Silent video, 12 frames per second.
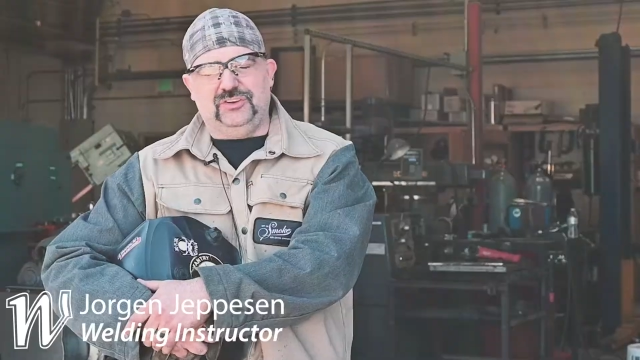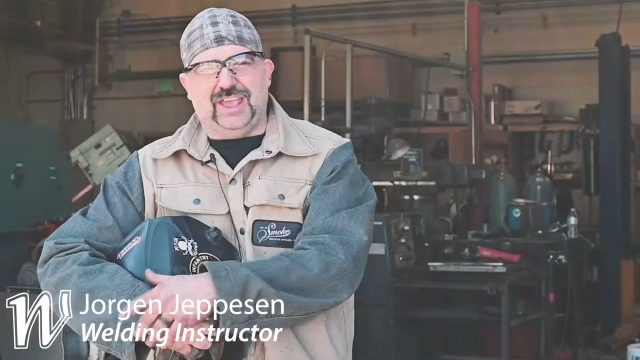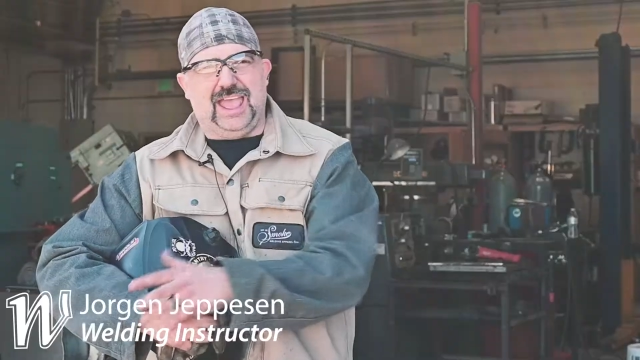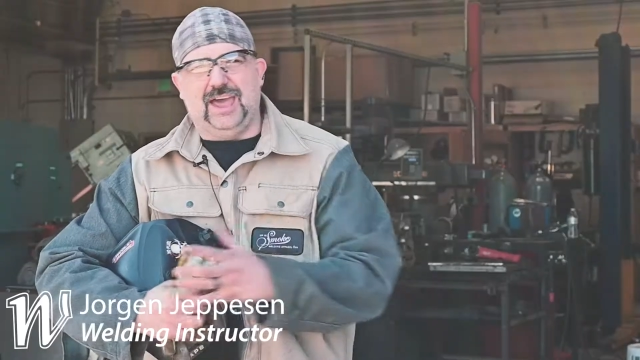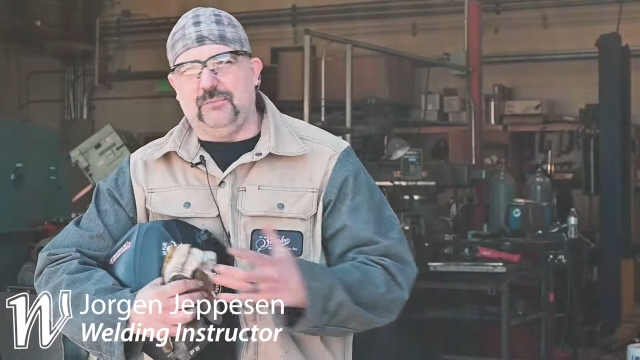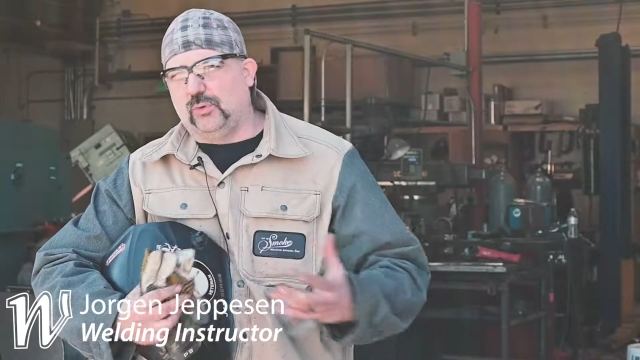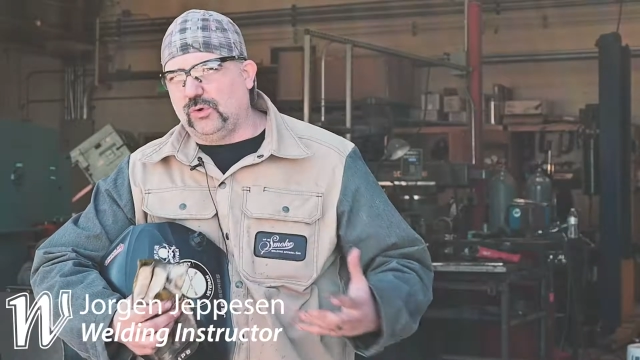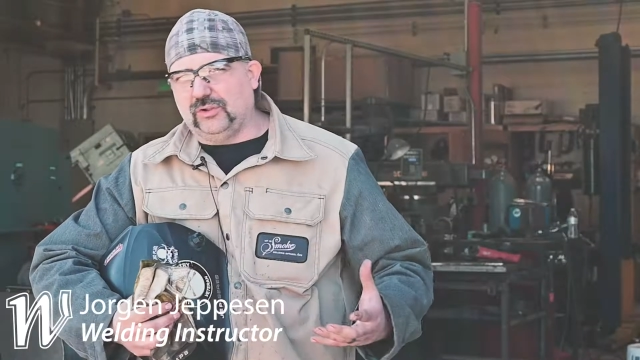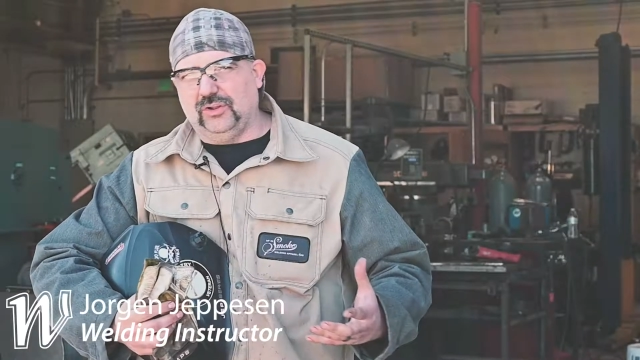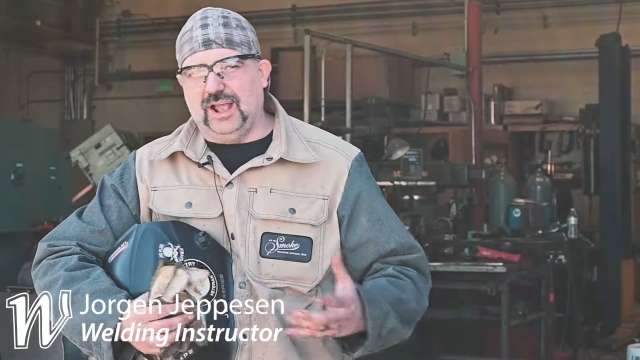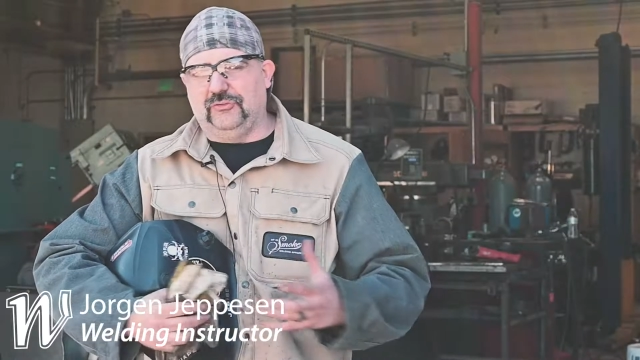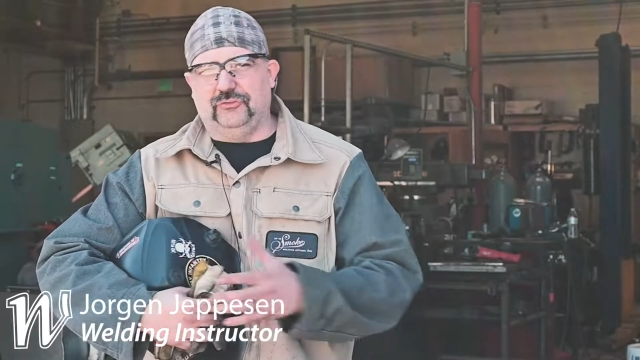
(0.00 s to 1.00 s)
to add more
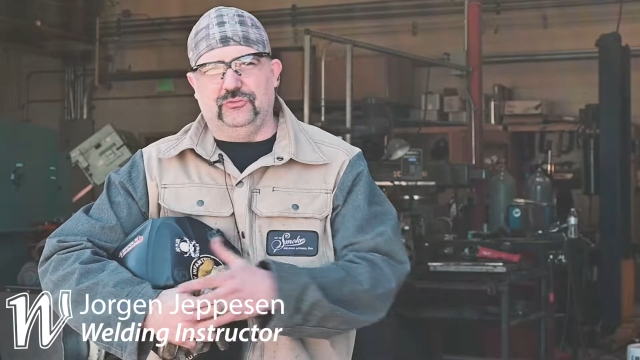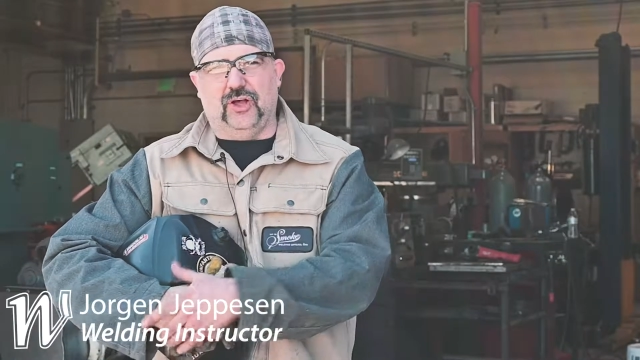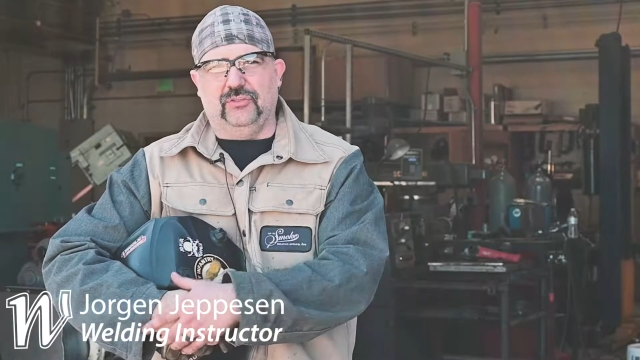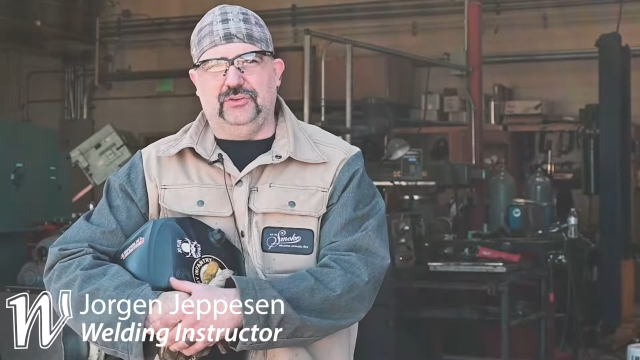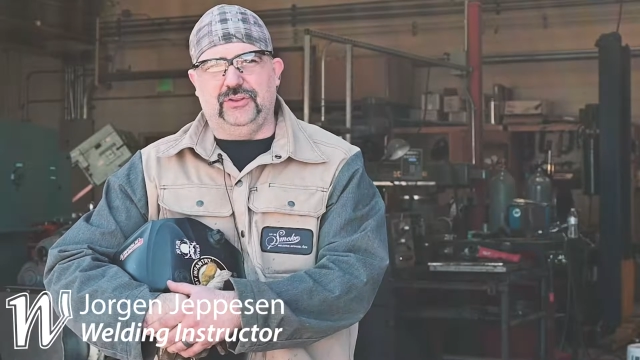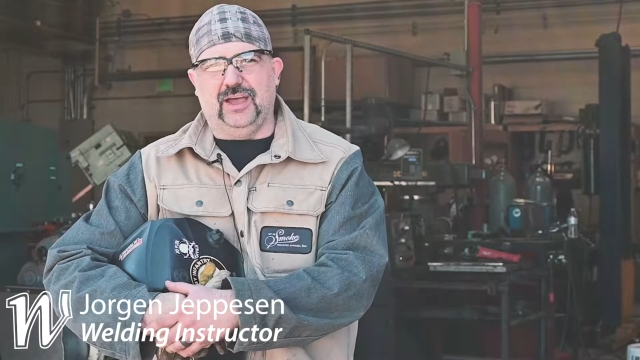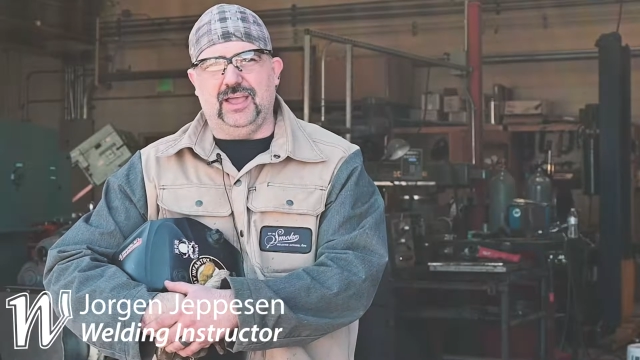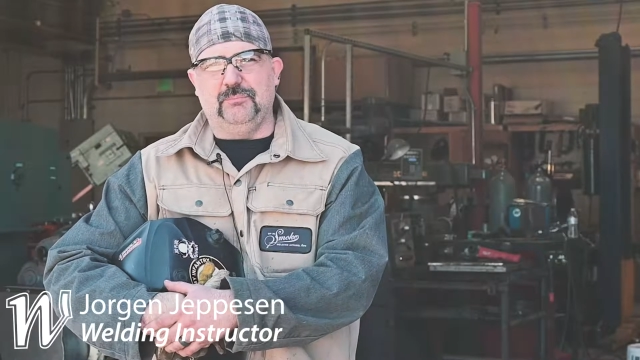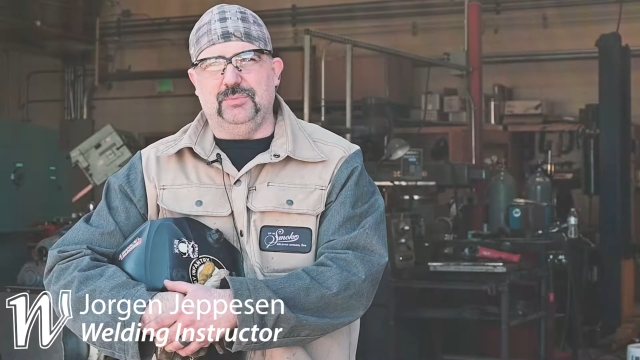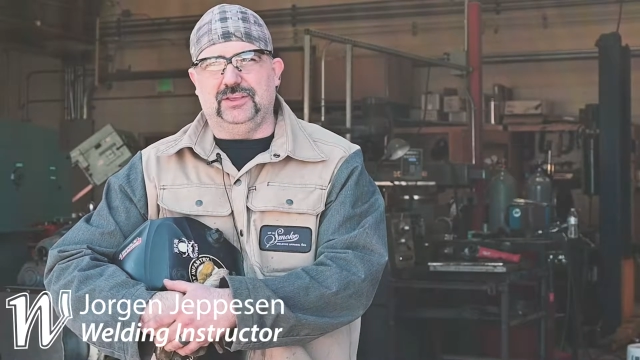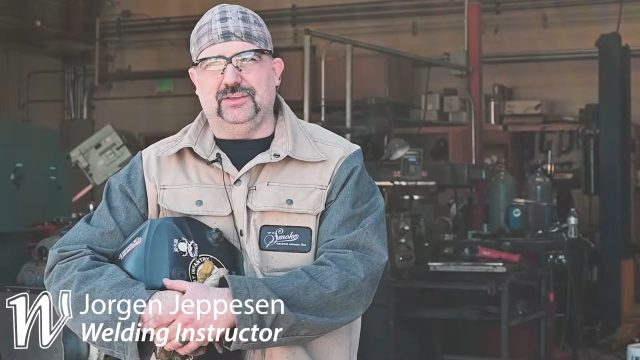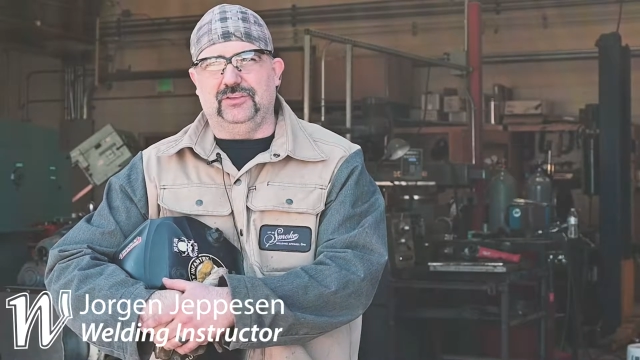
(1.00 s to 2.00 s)
classes all the time
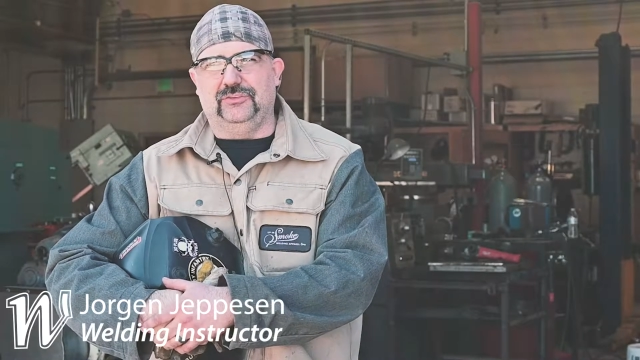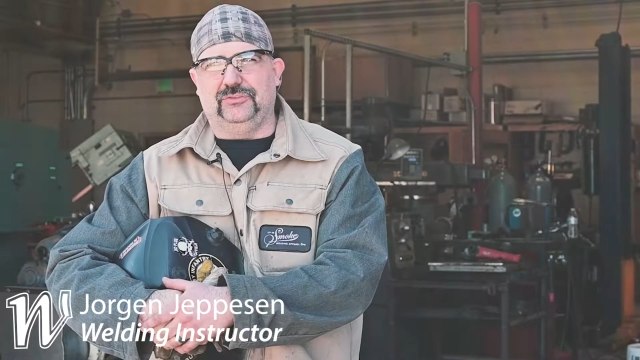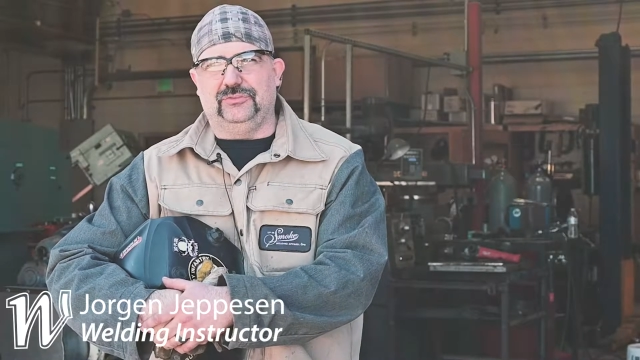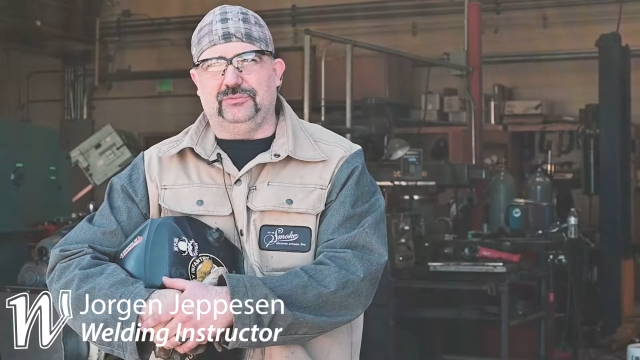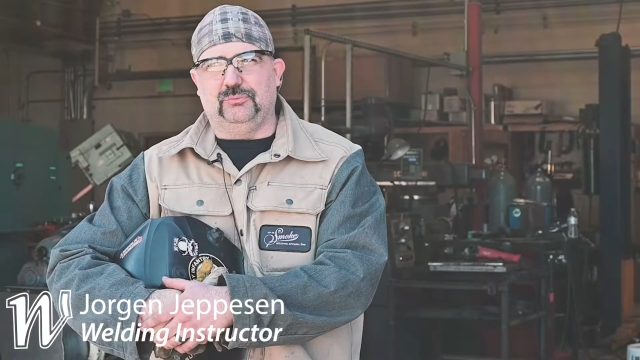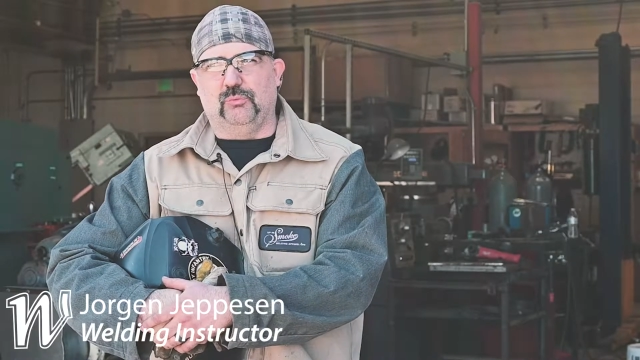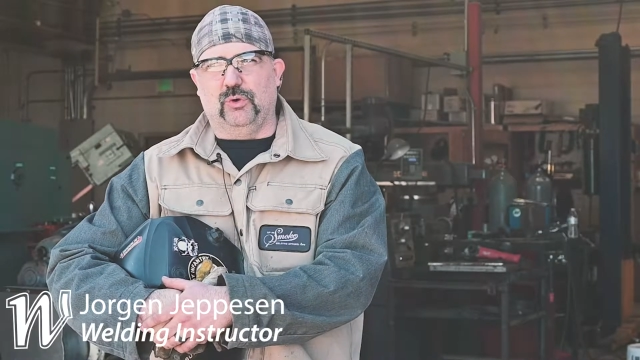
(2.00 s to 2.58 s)
because